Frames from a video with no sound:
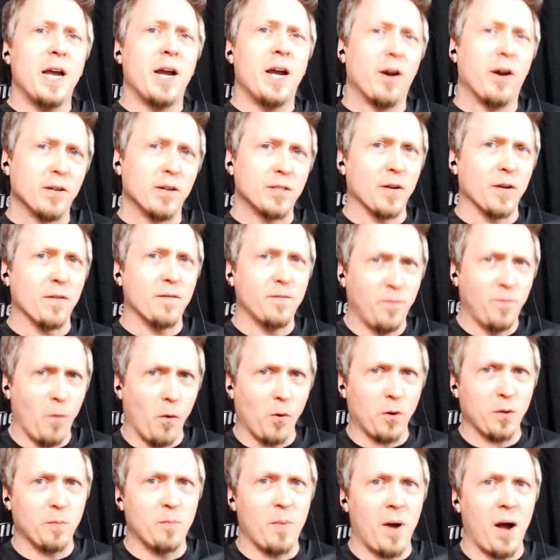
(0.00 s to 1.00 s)
Here's a
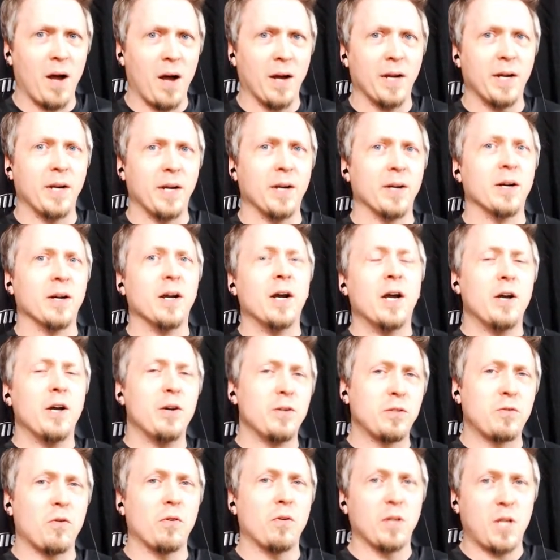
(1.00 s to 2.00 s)
fourth bot here
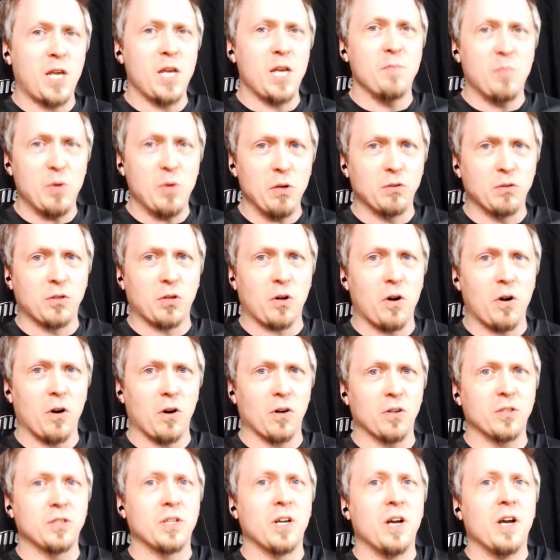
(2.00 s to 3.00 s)
who's going to keep you
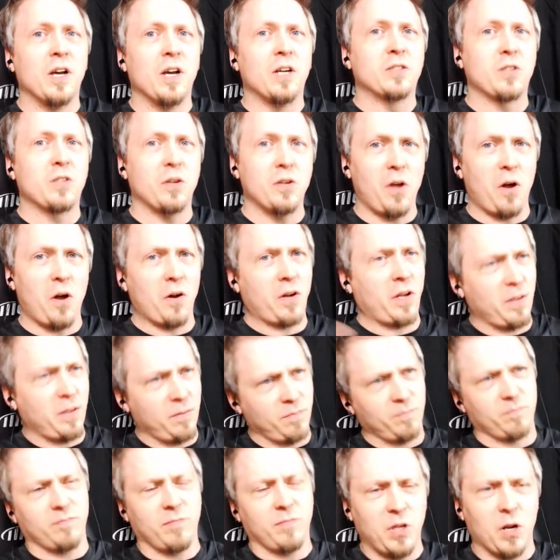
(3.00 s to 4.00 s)
charged so y'all
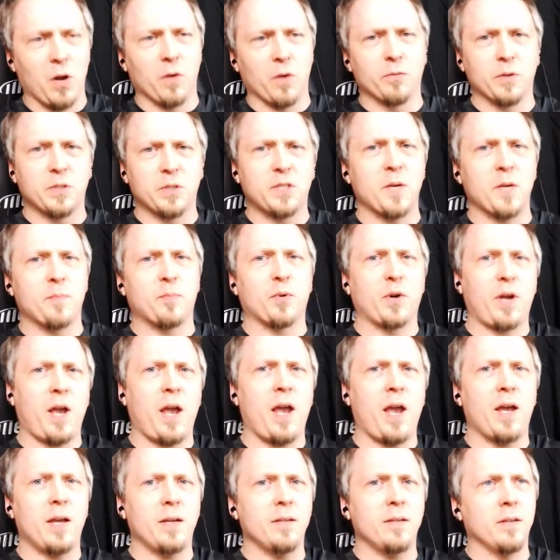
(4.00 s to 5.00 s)
can, you know,
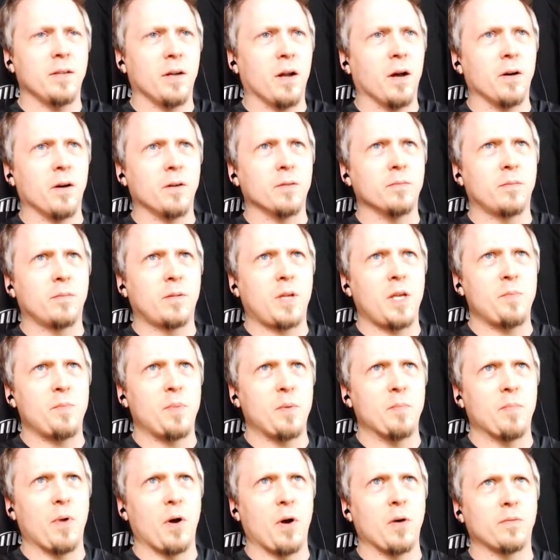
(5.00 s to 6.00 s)
reciprocate, you know, keep
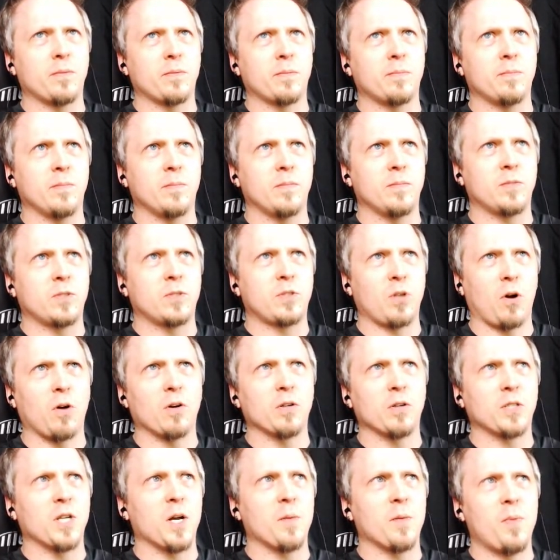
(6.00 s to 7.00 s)
you both
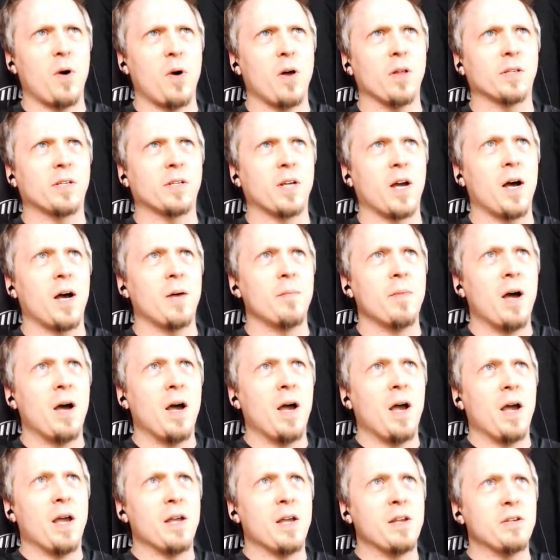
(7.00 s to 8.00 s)
charged up all the time.
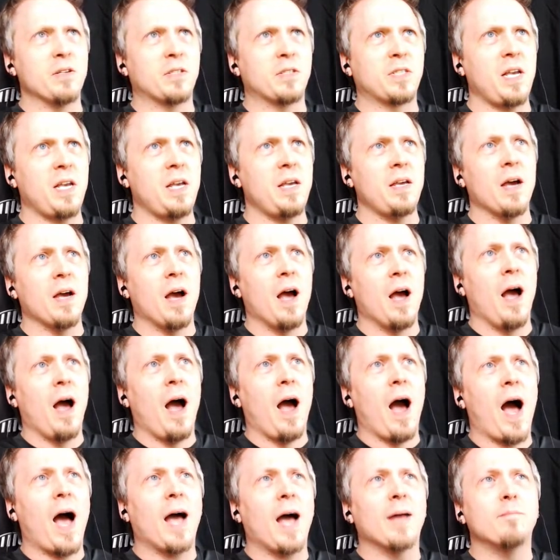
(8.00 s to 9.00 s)
And you see,
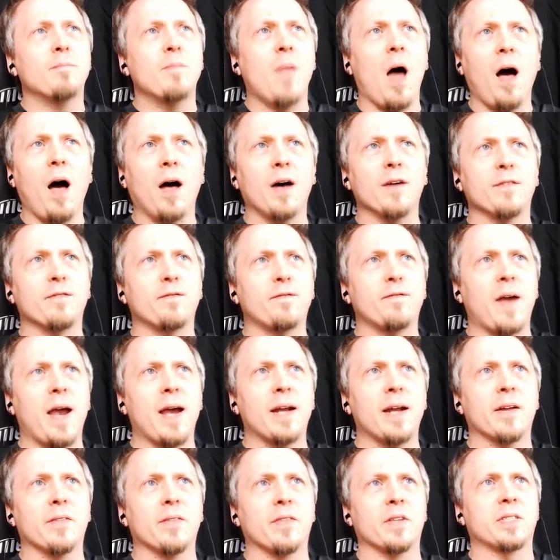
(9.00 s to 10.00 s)
I'm not a
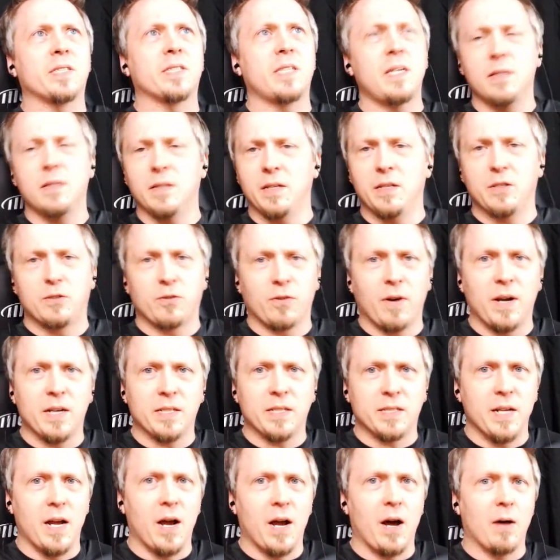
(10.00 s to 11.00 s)
fan of the seedling
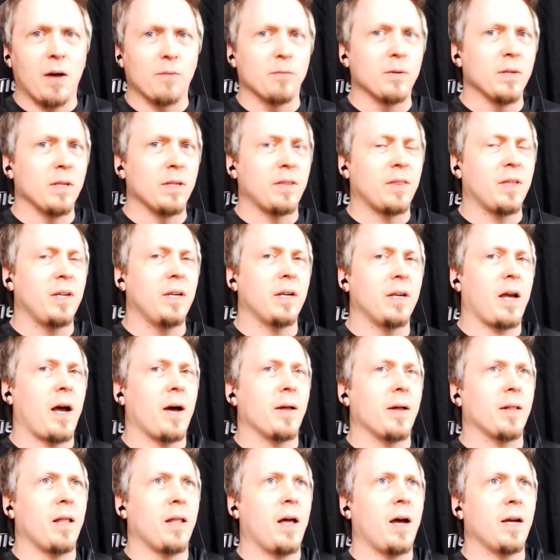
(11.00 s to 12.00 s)
trays now. I really think
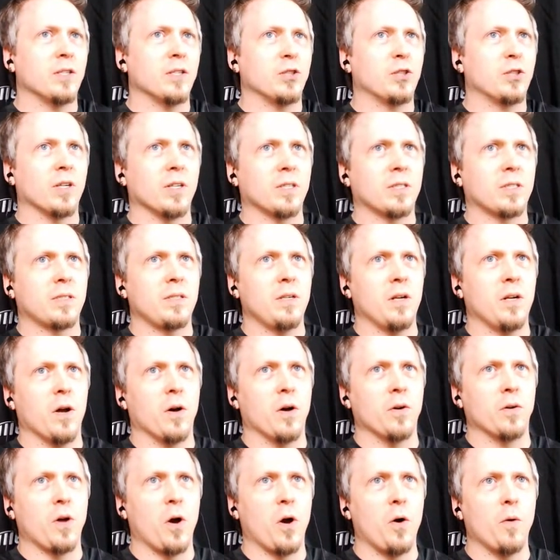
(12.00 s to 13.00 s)
I like just, you
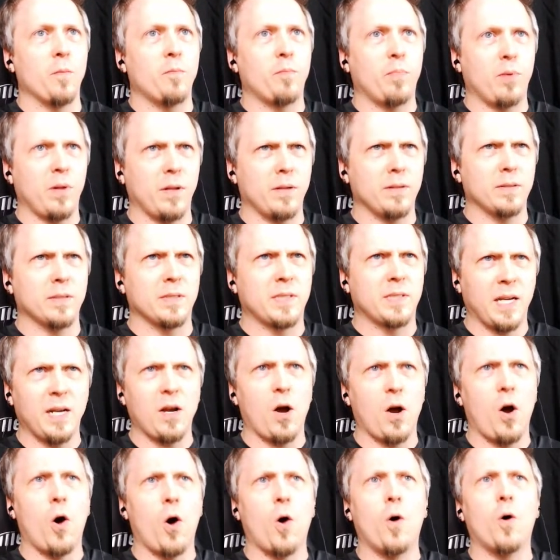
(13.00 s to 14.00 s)
know, go
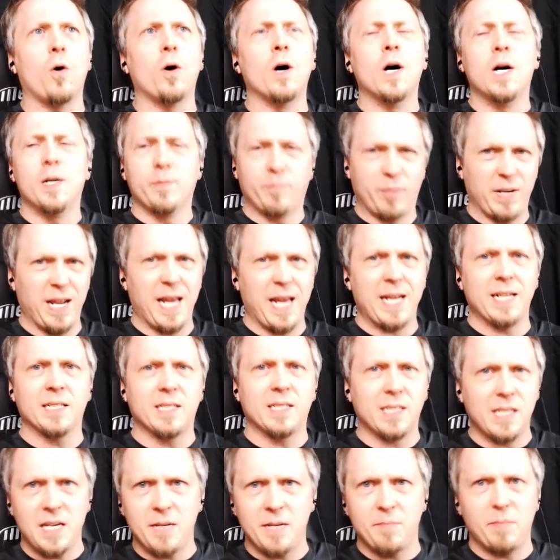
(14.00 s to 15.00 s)
dig a hole, plant a
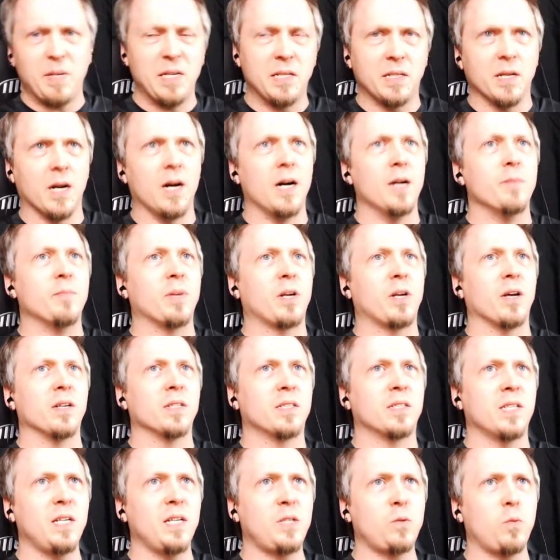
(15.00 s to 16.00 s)
seed, be done,
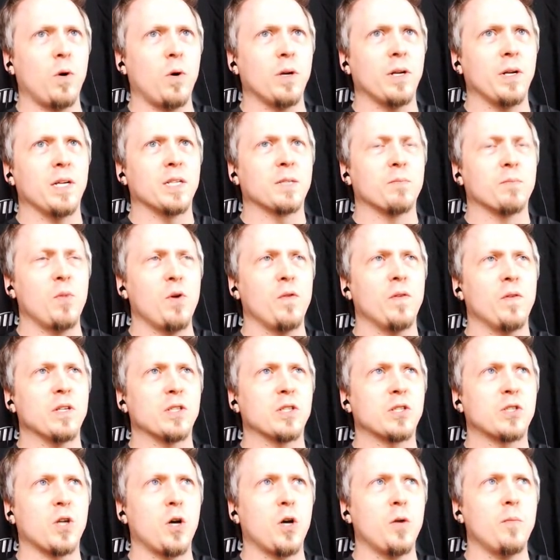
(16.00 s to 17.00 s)
because this one is moving
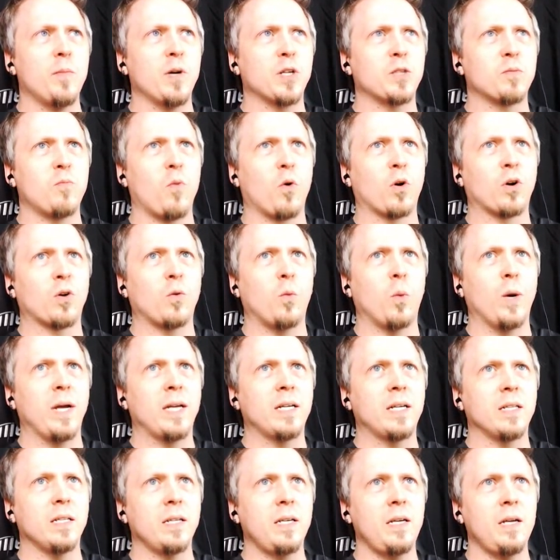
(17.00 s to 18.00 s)
so much more
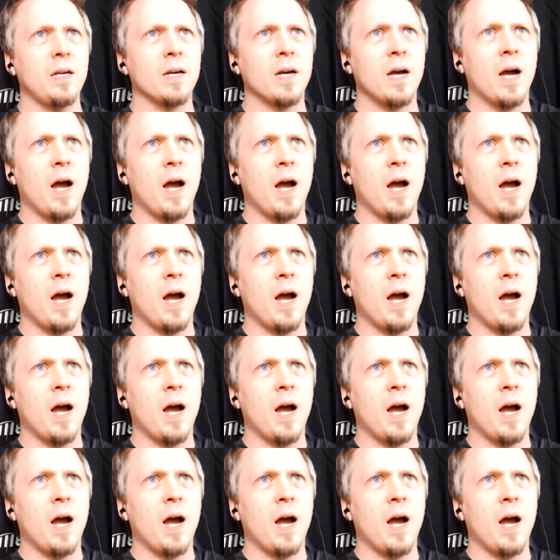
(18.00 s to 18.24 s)
quickly.